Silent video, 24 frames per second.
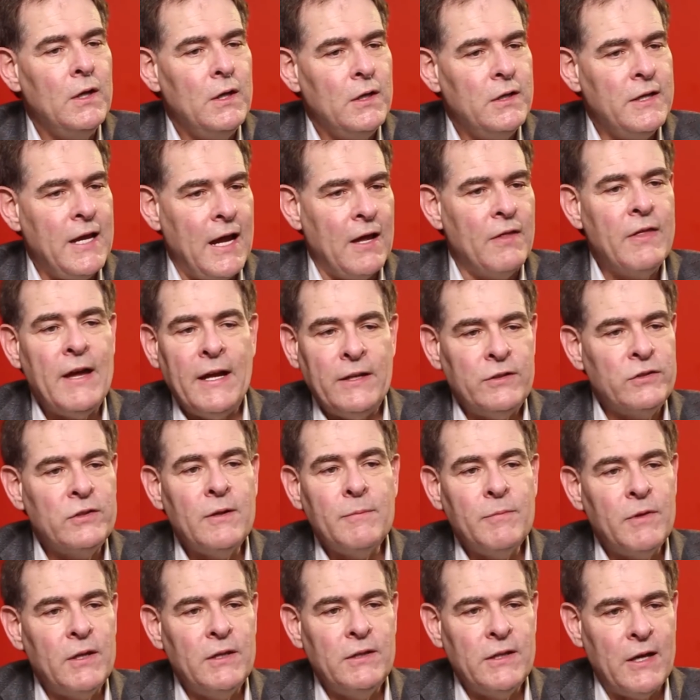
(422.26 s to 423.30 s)
Now that's
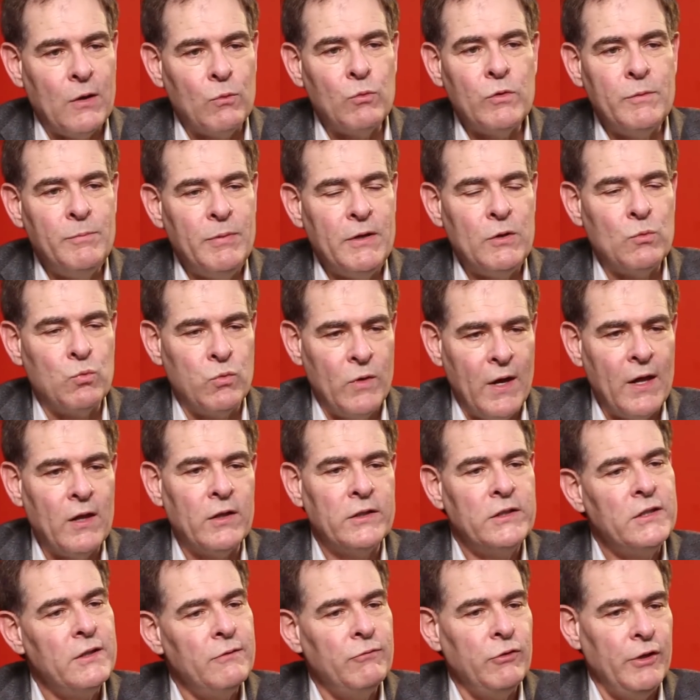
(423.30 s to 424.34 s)
something that would be
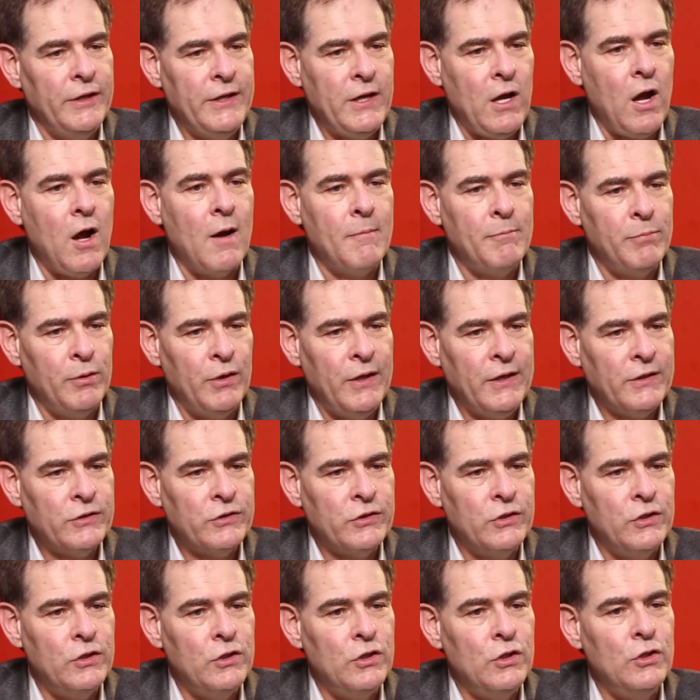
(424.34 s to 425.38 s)
relatively
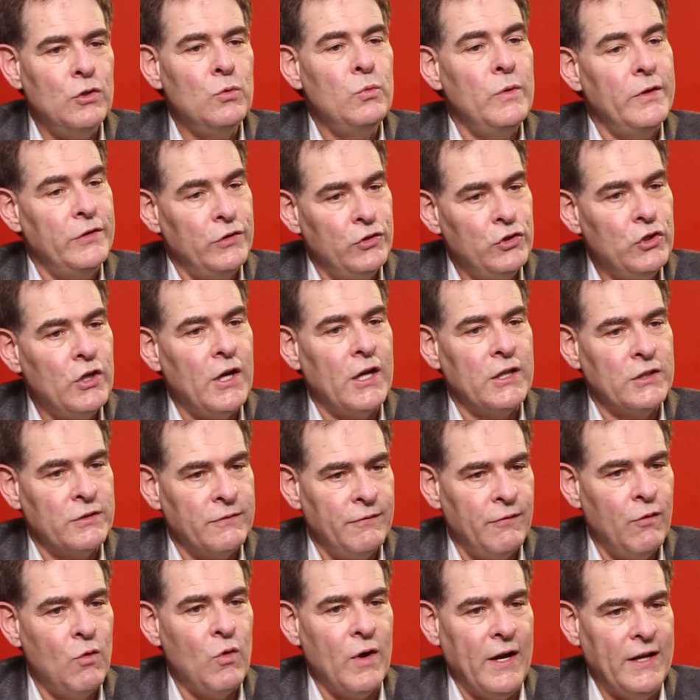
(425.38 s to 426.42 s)
complex to do with just
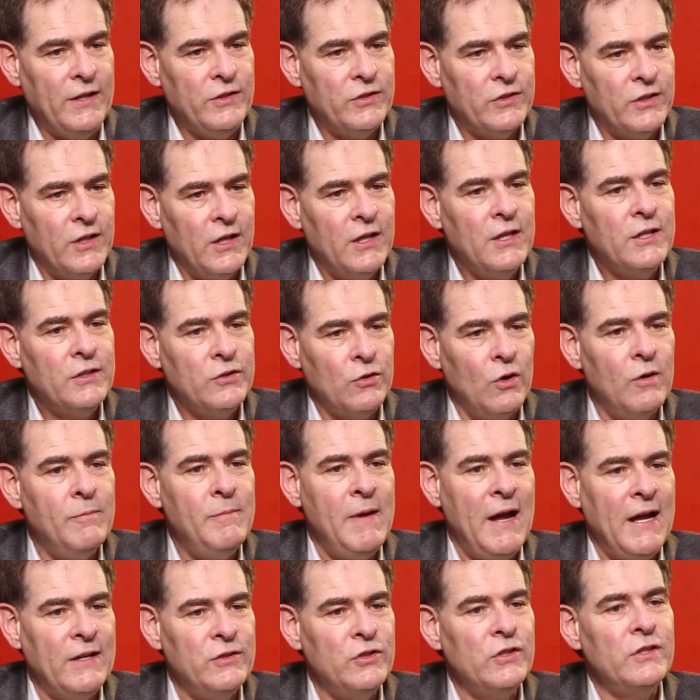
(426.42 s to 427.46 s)
voice. So
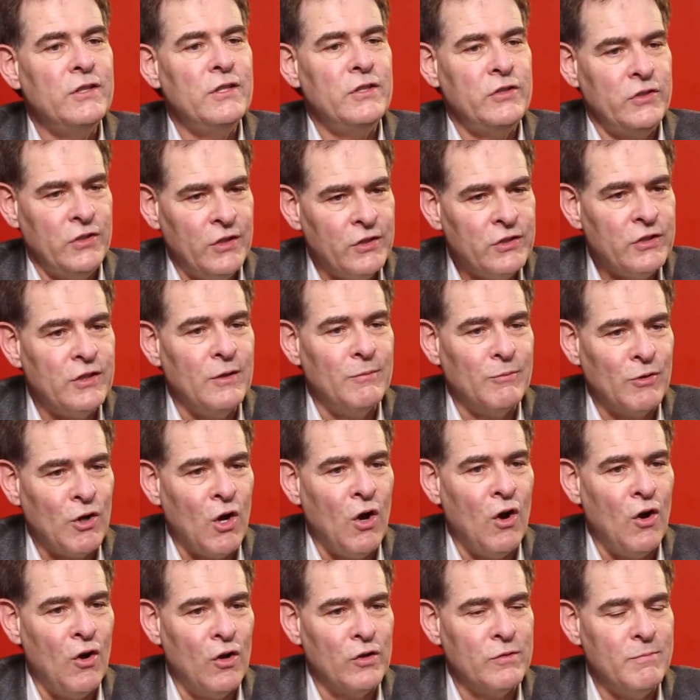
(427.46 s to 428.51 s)
imagine the system
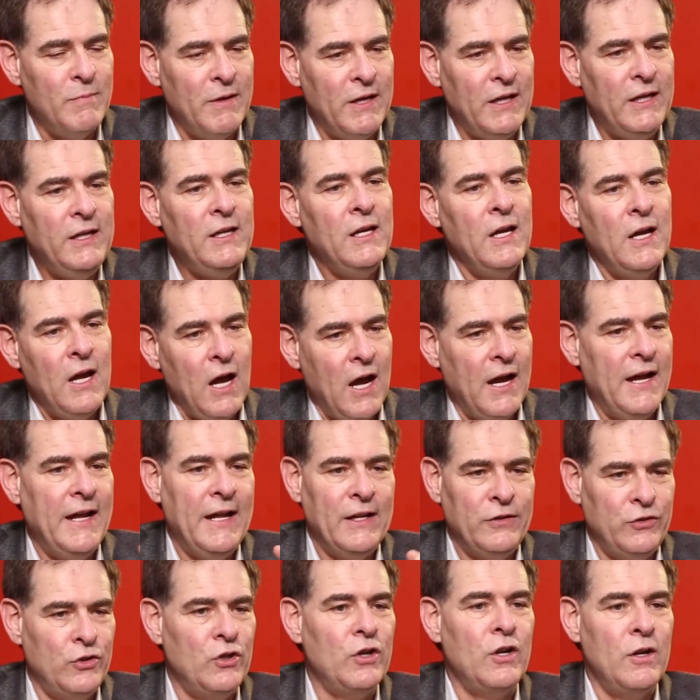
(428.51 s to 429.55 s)
called me, I
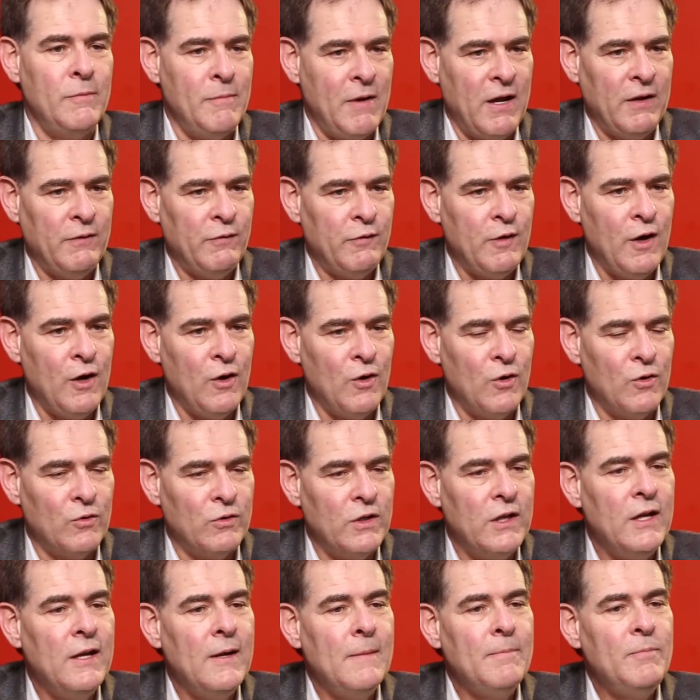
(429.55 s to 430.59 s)
answered on my
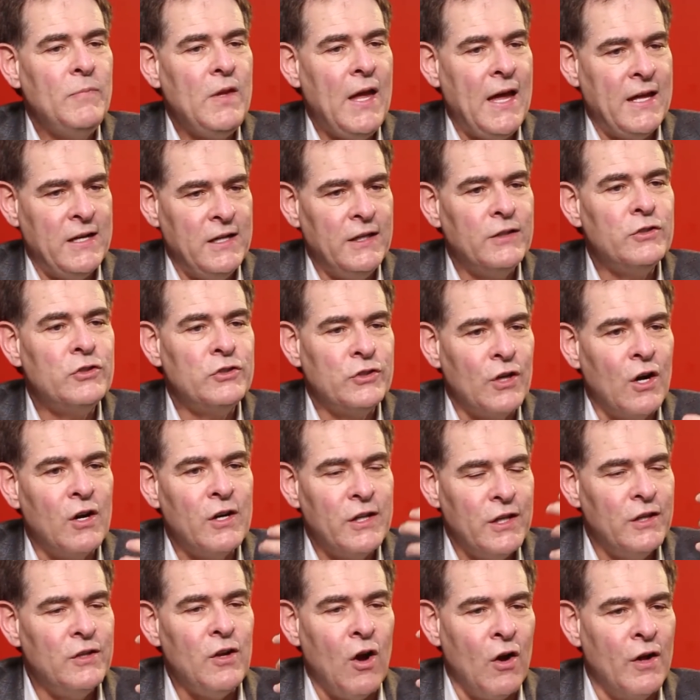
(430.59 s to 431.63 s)
phone, and it
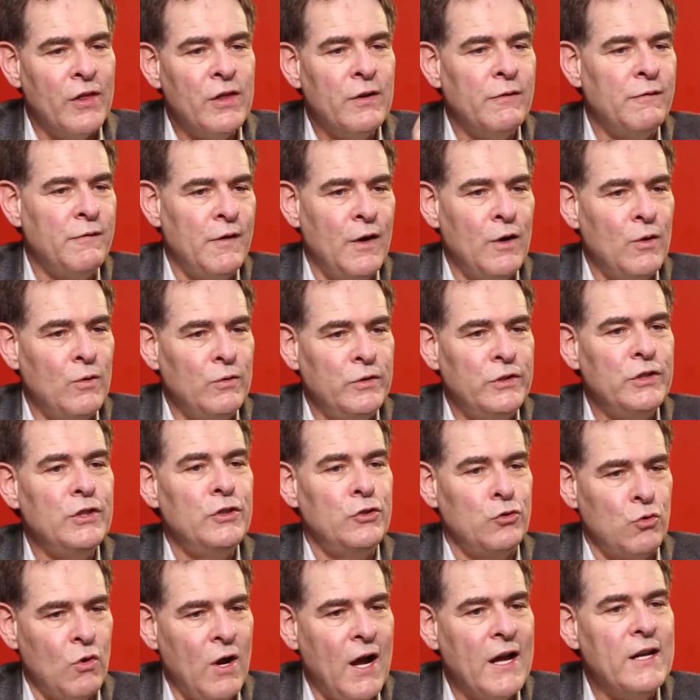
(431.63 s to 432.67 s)
started on the phone to
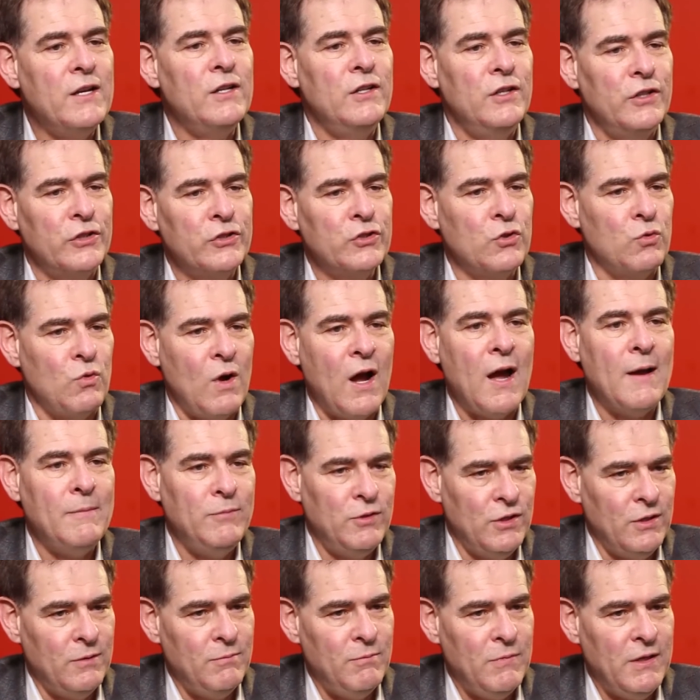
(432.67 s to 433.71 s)
try to
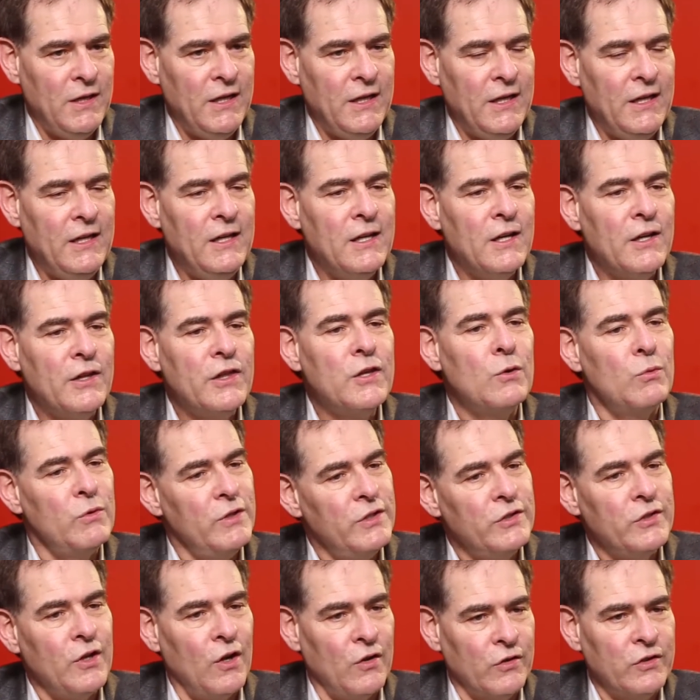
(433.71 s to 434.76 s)
describe to me the
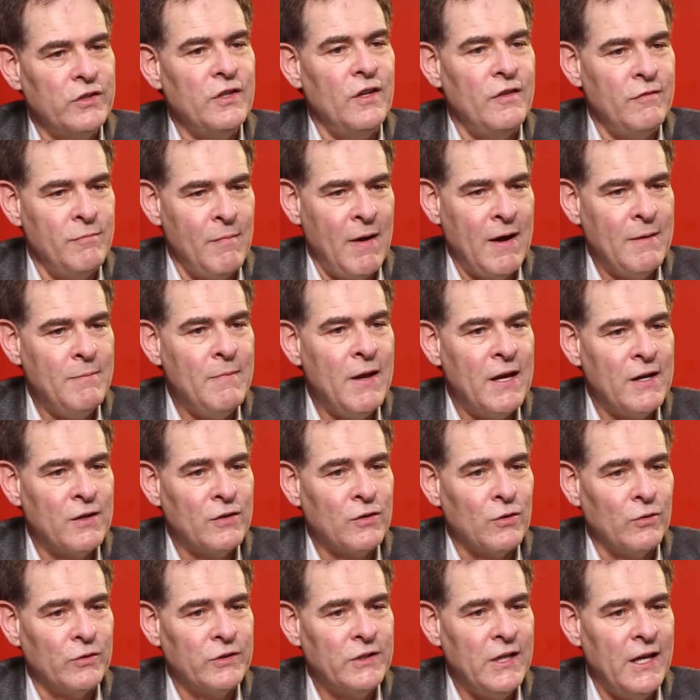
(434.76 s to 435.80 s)
results of my
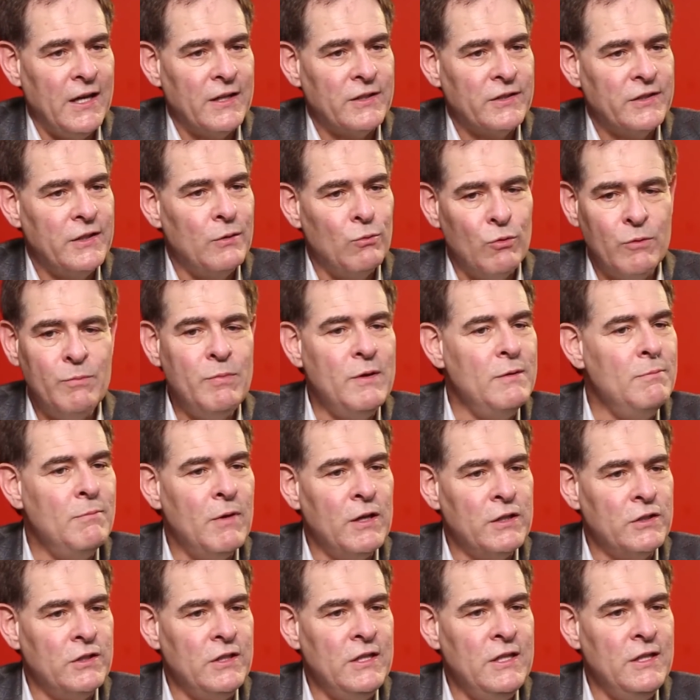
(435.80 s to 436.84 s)
medical test. It would be
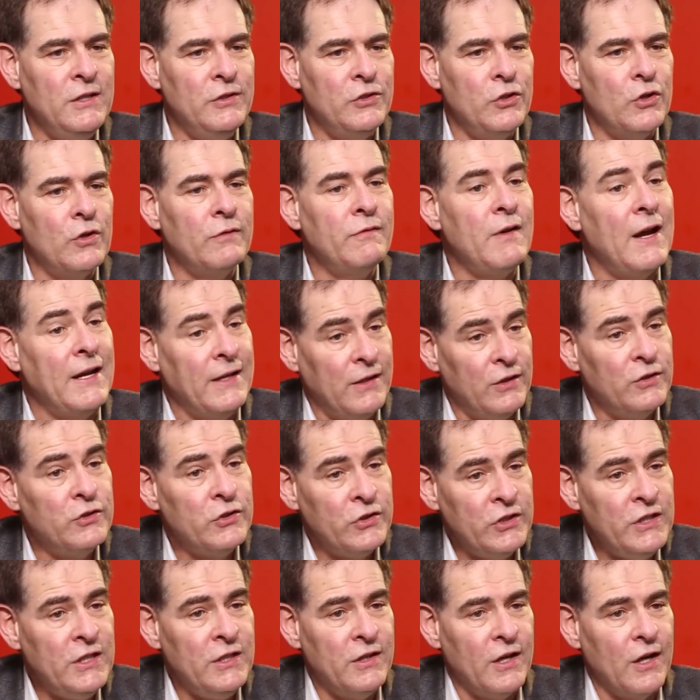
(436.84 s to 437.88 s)
much easier if I could
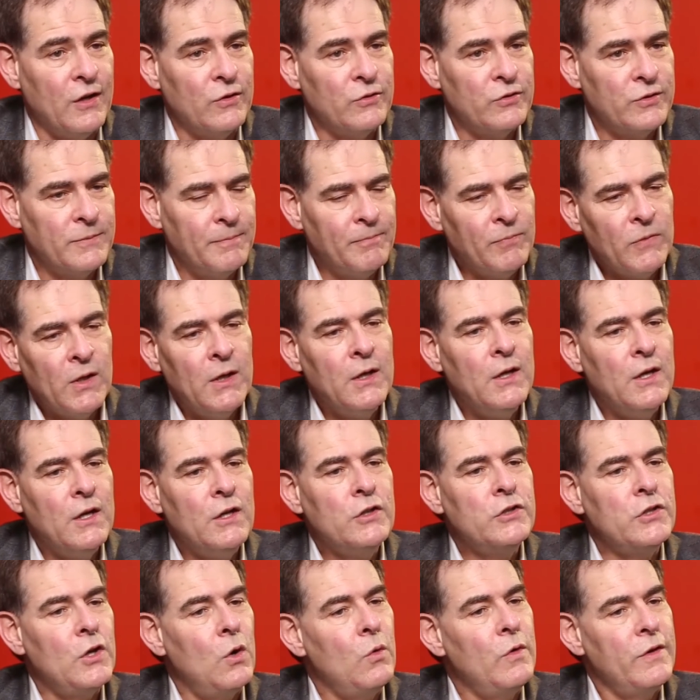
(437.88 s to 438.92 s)
see those.
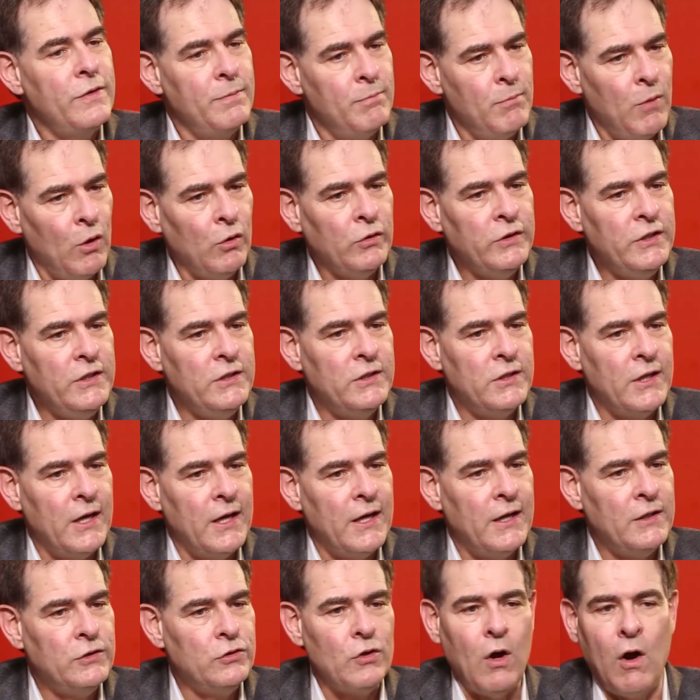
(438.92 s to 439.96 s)
So with
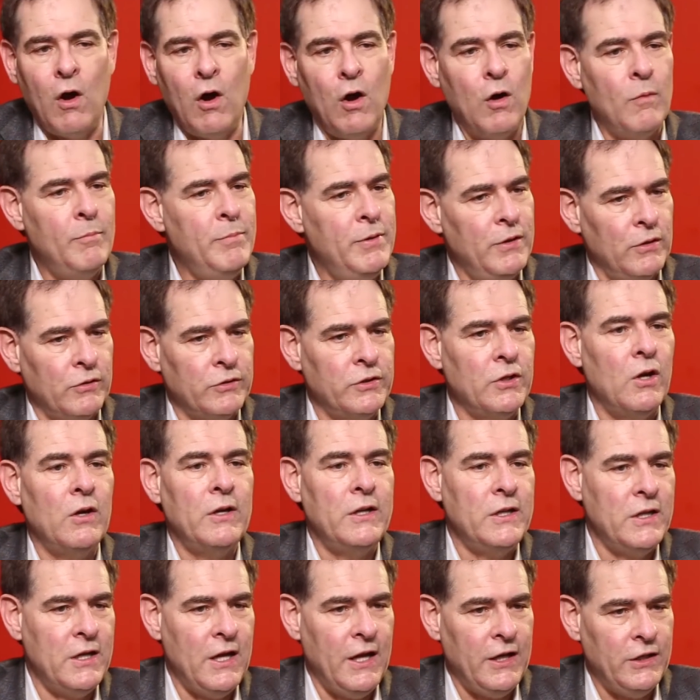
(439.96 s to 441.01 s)
multi-touch, all built on
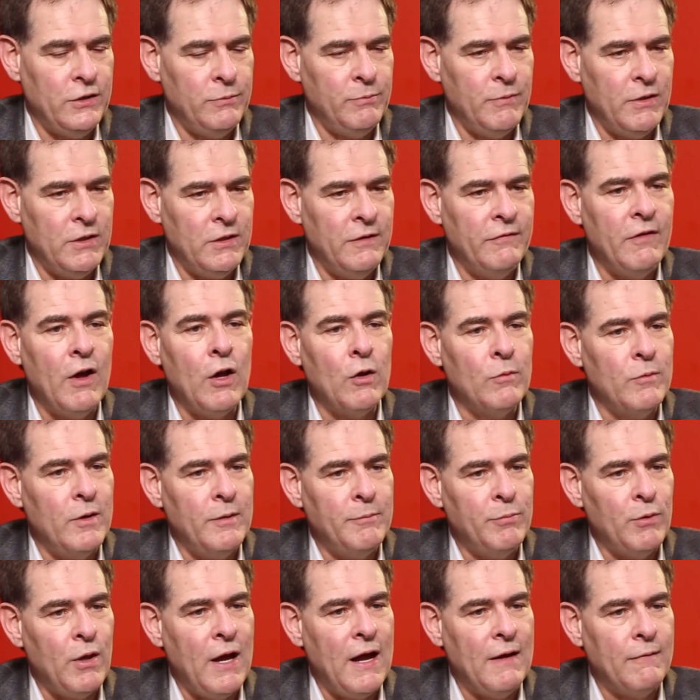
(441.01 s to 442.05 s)
Engagement
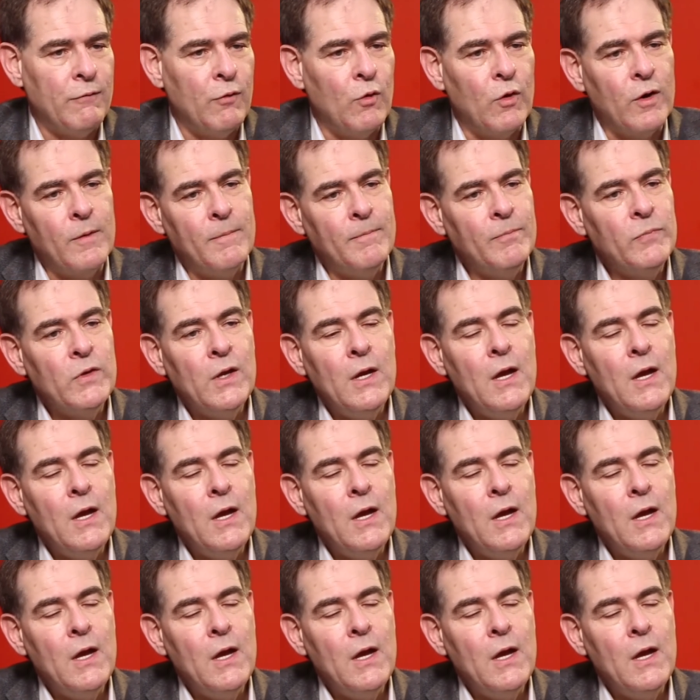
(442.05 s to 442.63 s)
Development Platform,